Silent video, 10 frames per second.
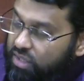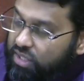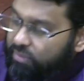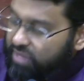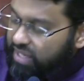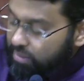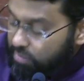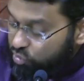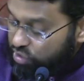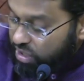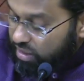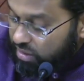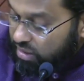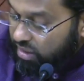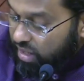He became a mujahid
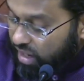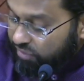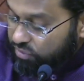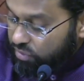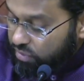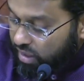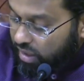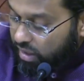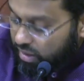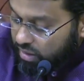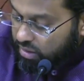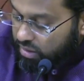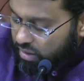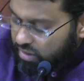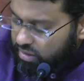after uh,
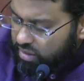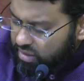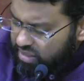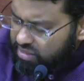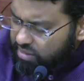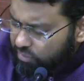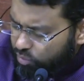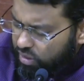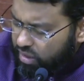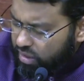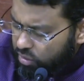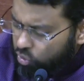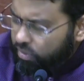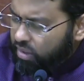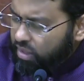uh, in the days of Abu Bakr and
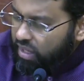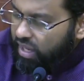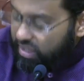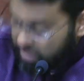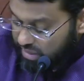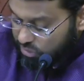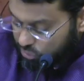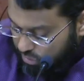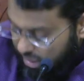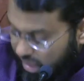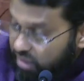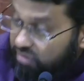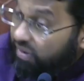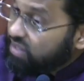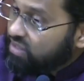Umar, and he too died
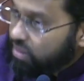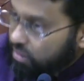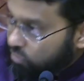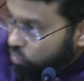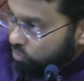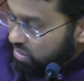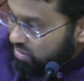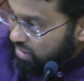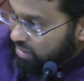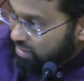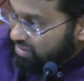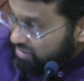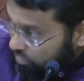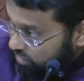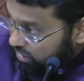fighting the Romans in
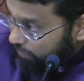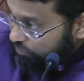Syria,